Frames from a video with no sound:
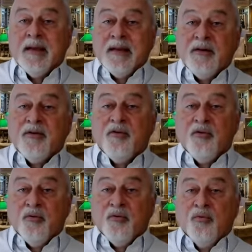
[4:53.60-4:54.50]

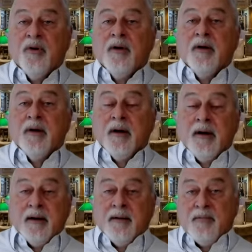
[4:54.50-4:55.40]
into,
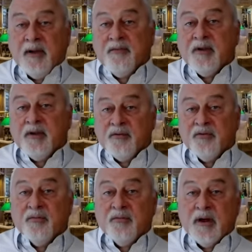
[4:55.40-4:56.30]
you have to get
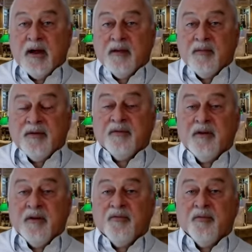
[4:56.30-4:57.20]
your documents
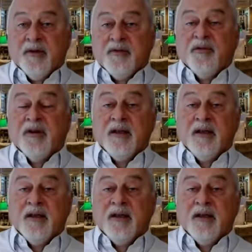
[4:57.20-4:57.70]
and information